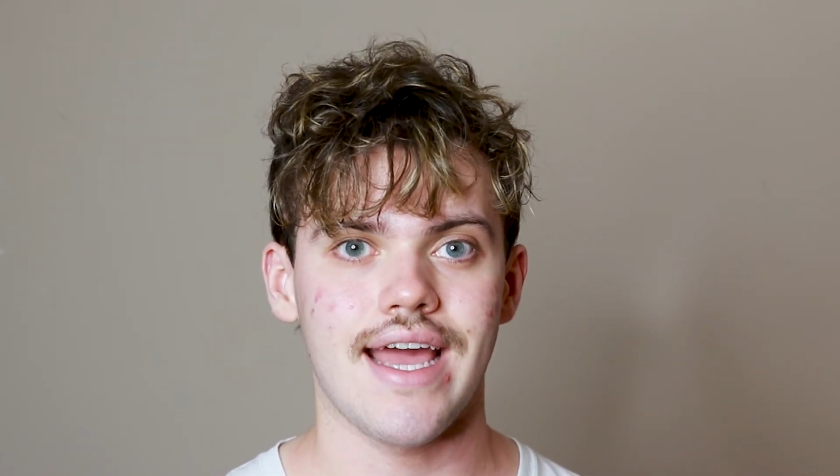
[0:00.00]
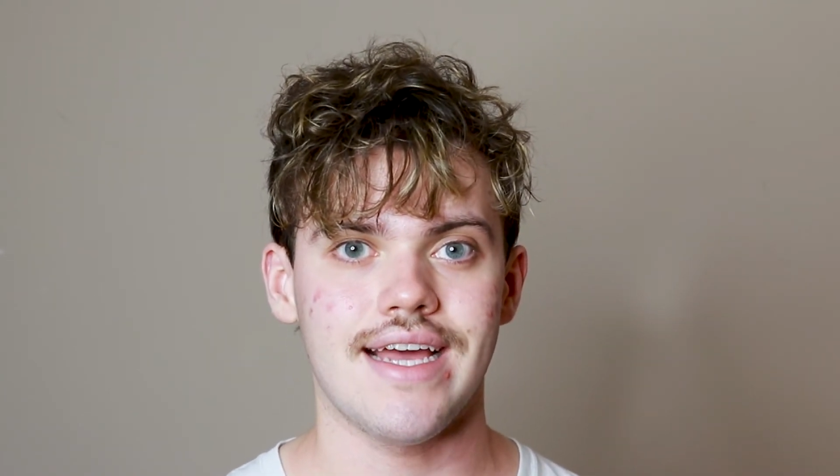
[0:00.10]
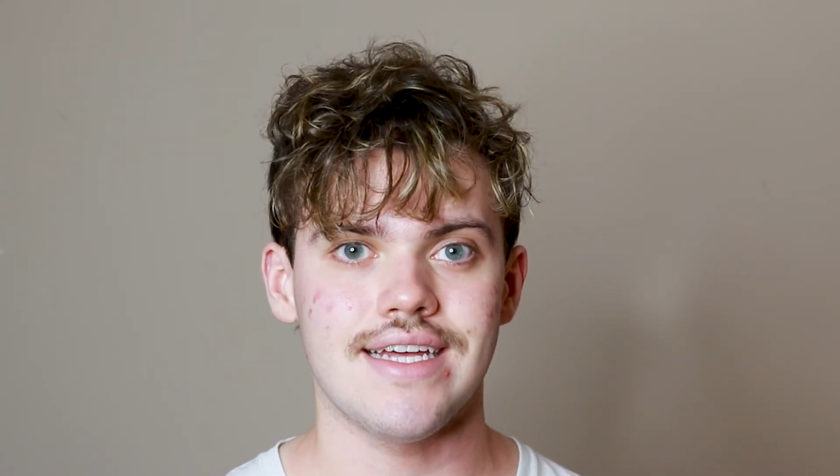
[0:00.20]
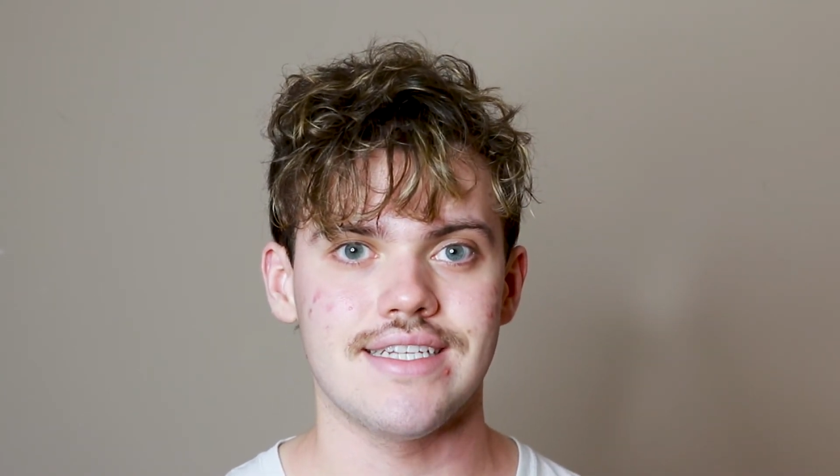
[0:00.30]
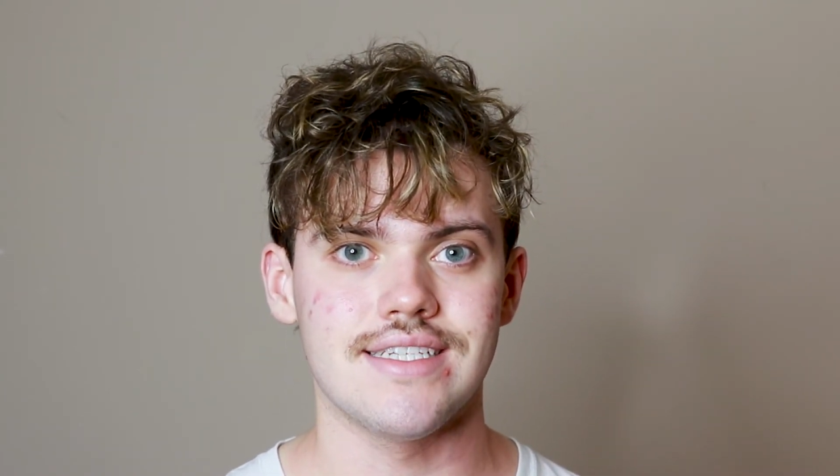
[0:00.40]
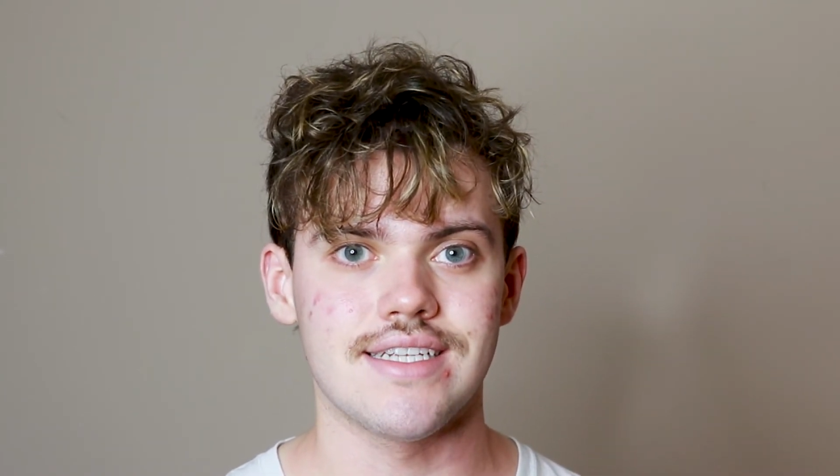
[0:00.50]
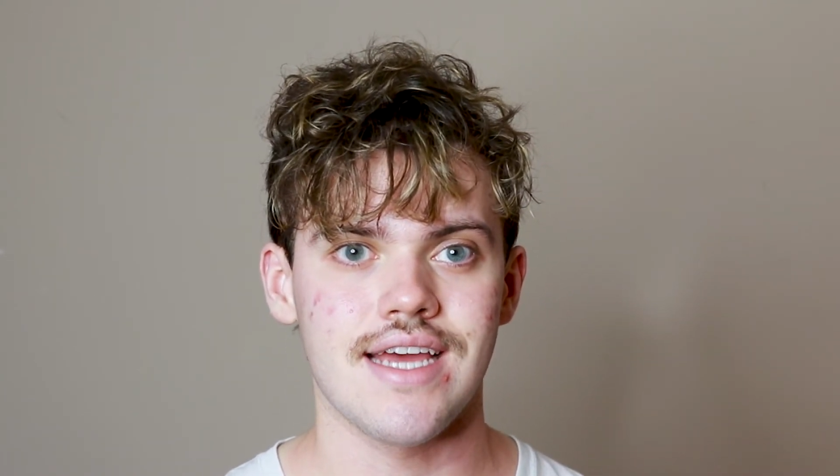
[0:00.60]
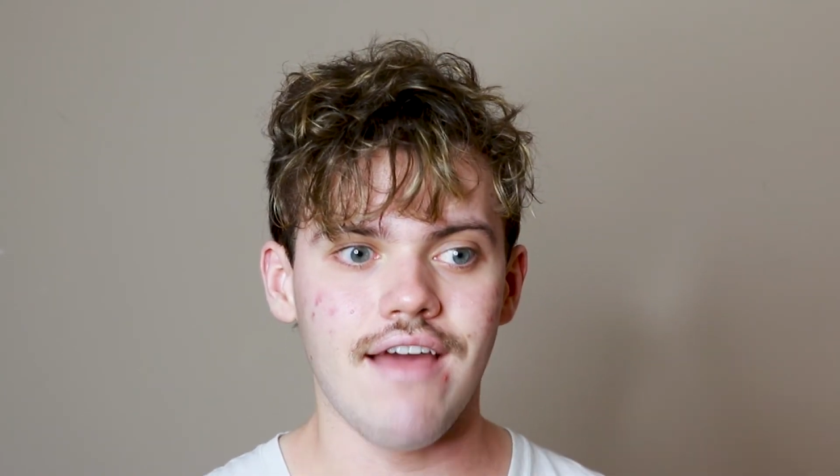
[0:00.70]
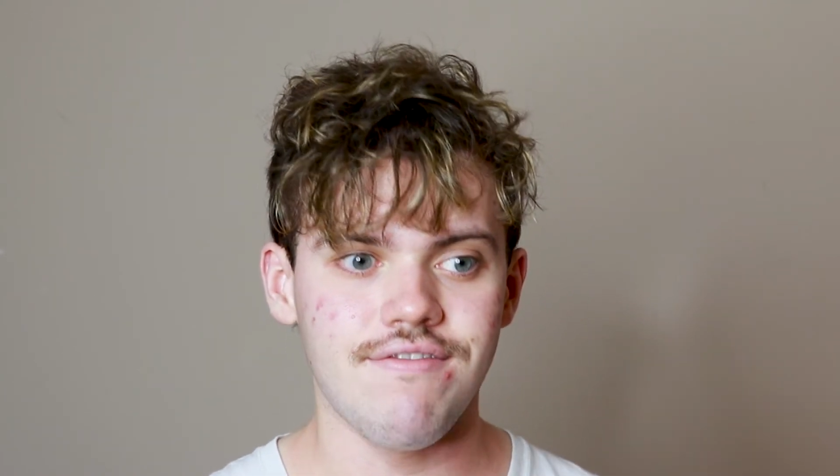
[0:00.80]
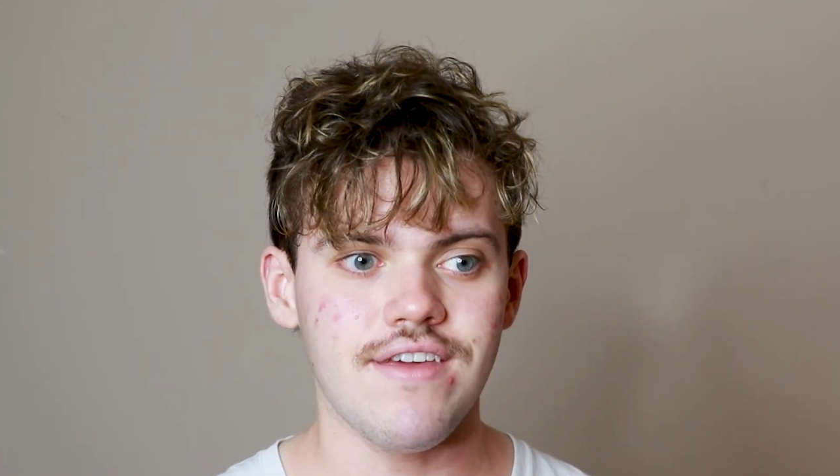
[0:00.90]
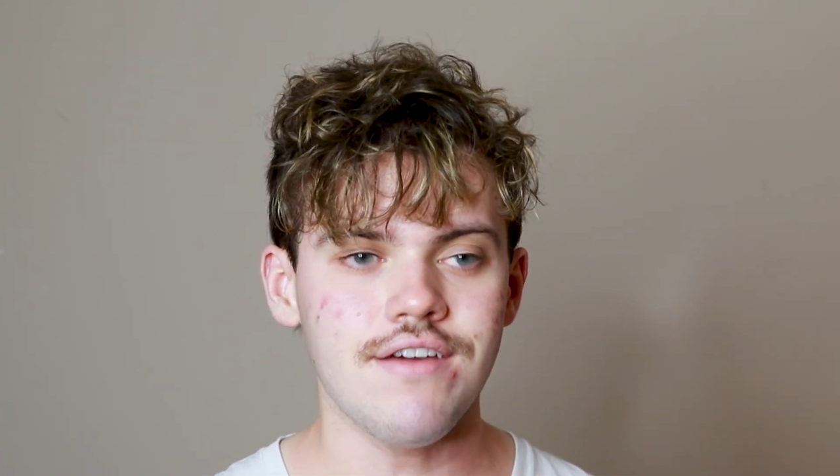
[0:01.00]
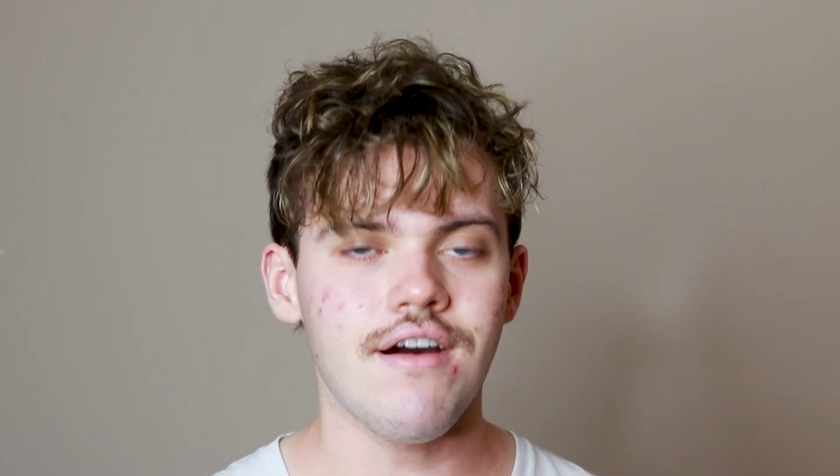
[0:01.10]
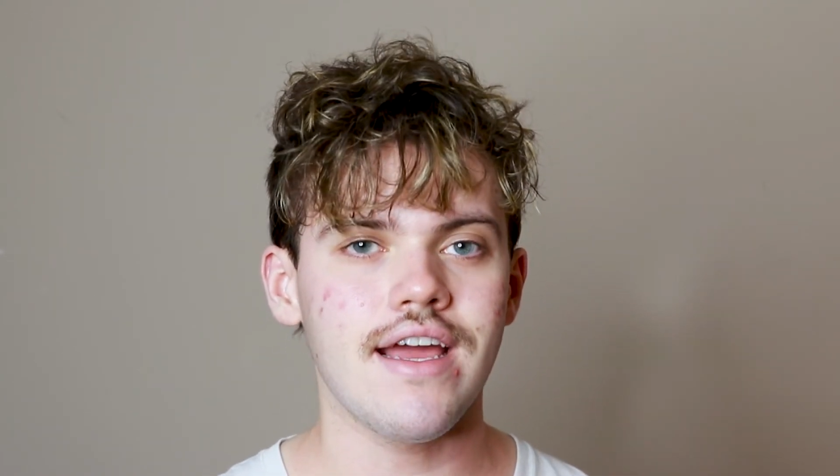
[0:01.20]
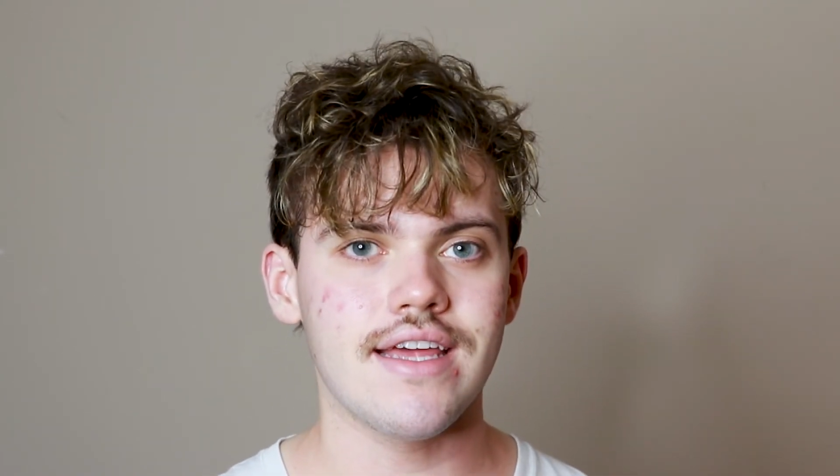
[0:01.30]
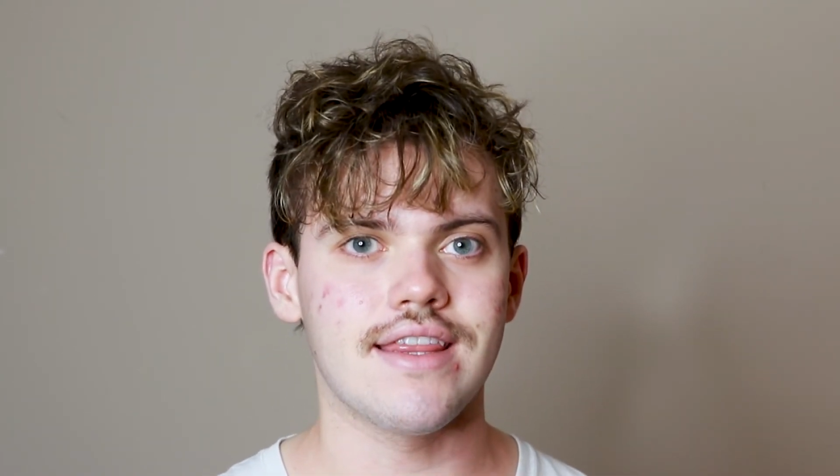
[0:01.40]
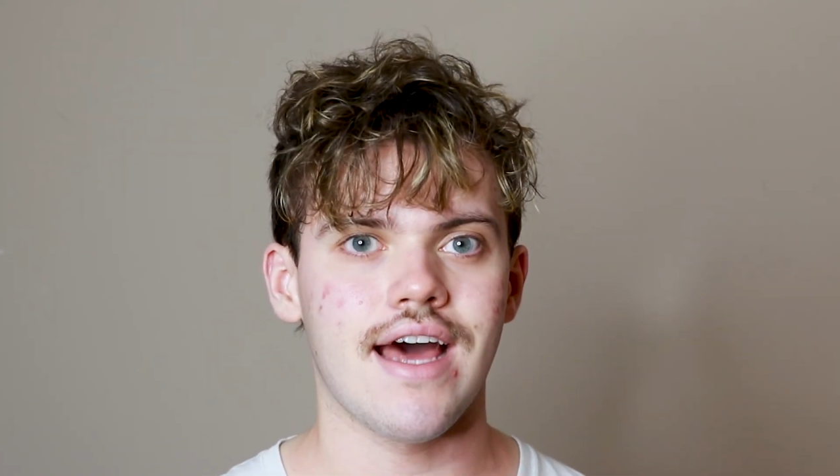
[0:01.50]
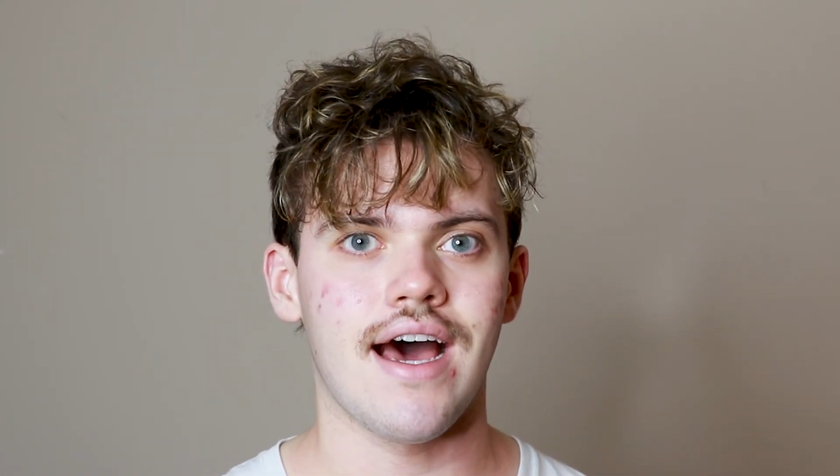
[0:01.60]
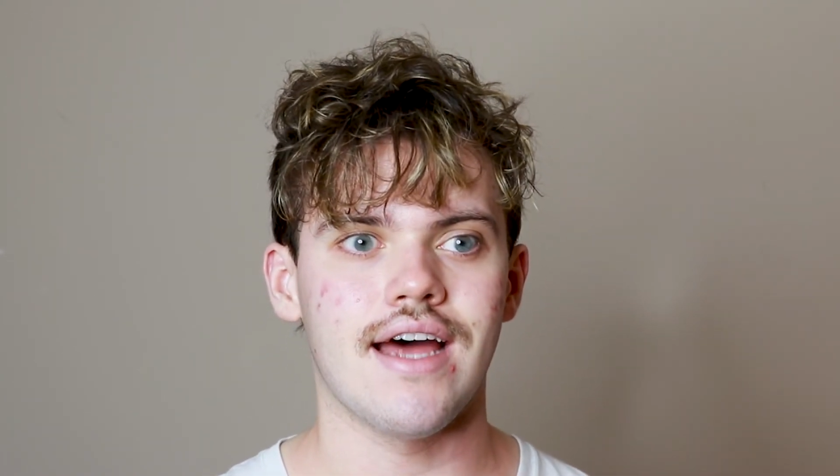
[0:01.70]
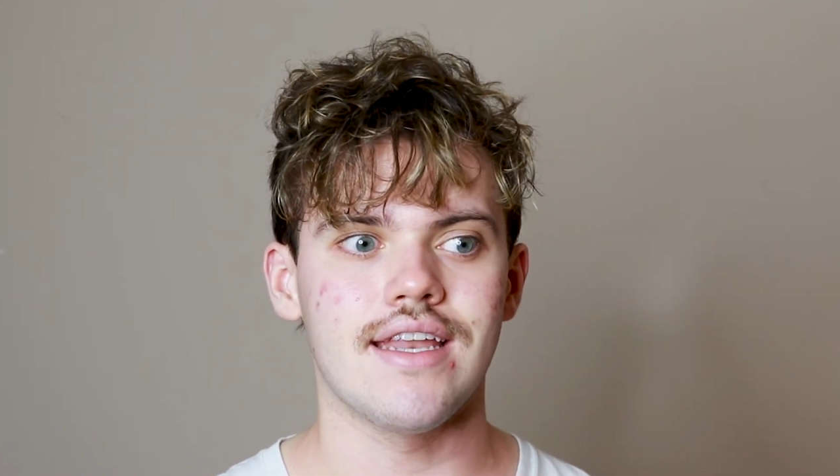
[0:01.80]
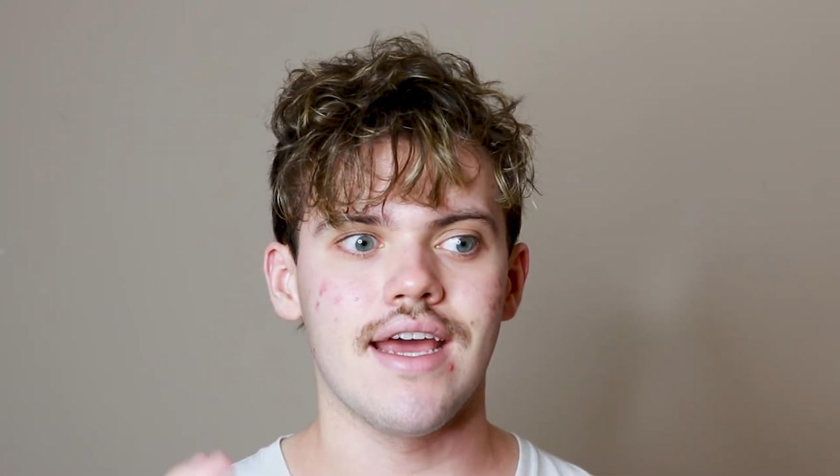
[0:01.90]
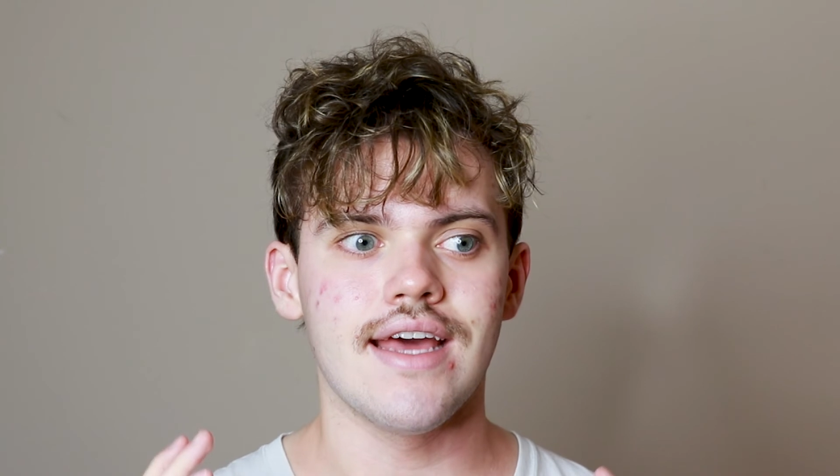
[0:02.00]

and I feel like that